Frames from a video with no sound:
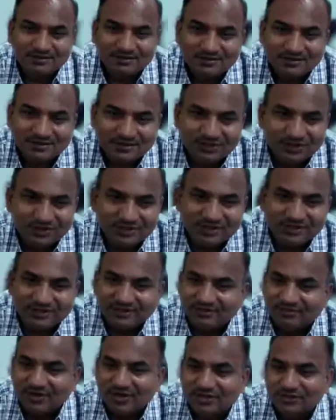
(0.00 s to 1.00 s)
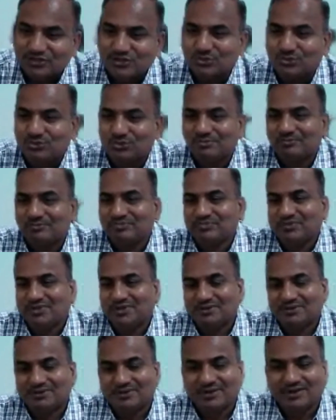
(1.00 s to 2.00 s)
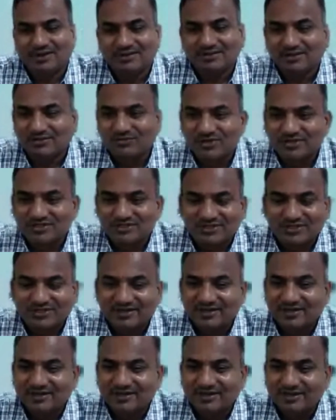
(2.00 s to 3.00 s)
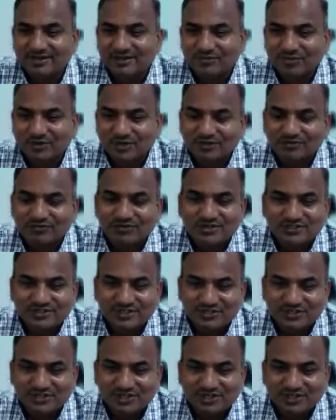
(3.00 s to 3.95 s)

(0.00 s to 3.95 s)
you very much, Dr. Deevanshu, and it was really a